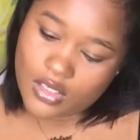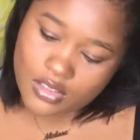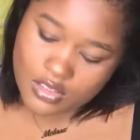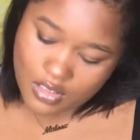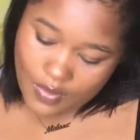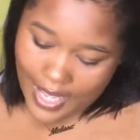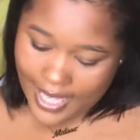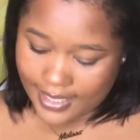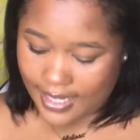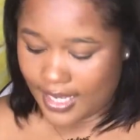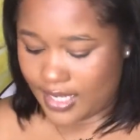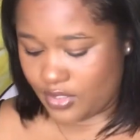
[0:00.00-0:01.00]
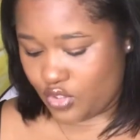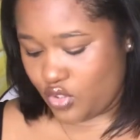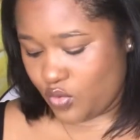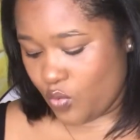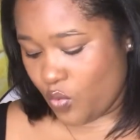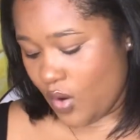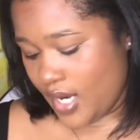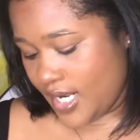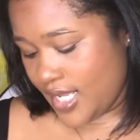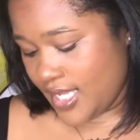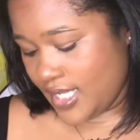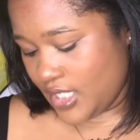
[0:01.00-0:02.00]
So I got a
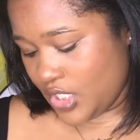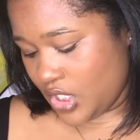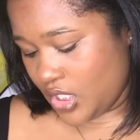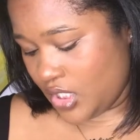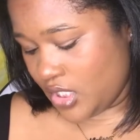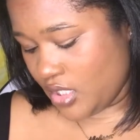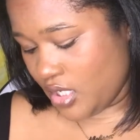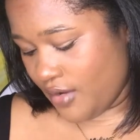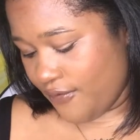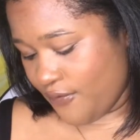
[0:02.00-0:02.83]
20-inch